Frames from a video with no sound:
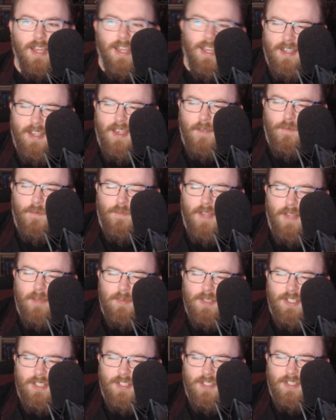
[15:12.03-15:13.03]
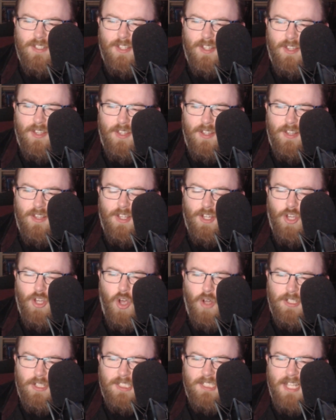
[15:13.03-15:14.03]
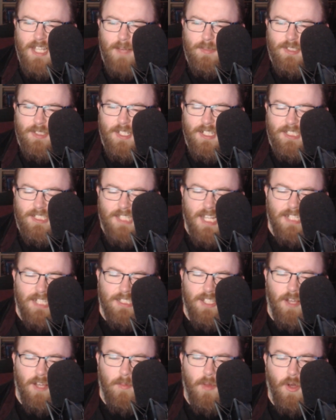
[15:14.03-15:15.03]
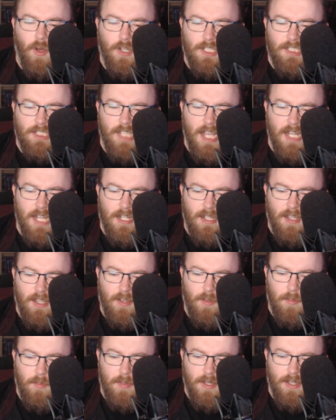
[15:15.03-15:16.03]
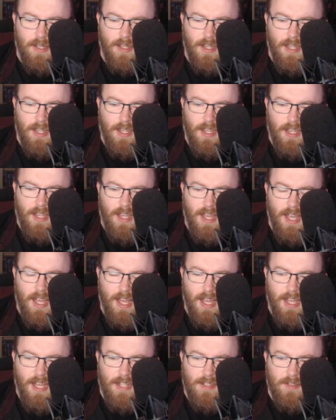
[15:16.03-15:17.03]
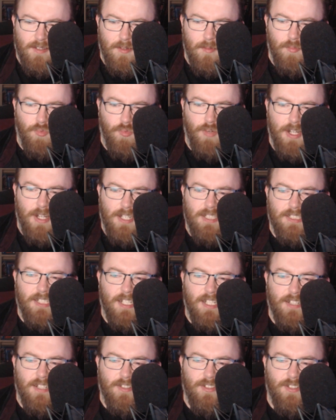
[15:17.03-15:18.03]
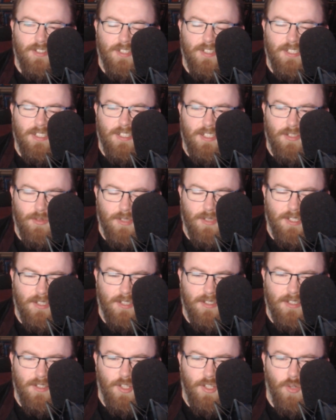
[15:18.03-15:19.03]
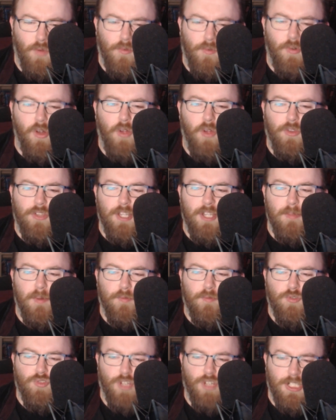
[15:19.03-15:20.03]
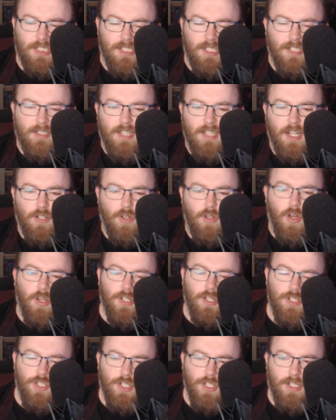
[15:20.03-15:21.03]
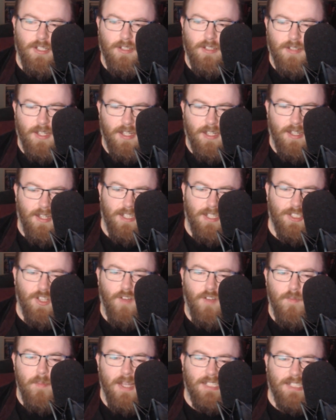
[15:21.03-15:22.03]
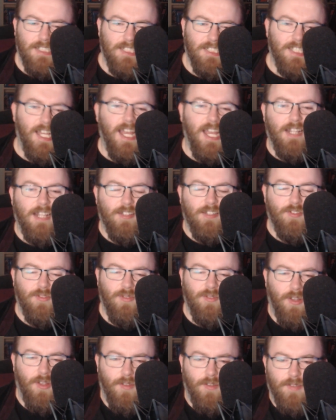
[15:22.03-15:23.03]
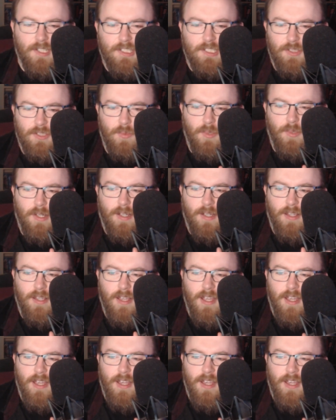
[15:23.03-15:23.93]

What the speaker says: It flips the concepts that it sets up on its head a little bit and brings into the overall theme of trusting technology. It sort of mixes that into all of this as well.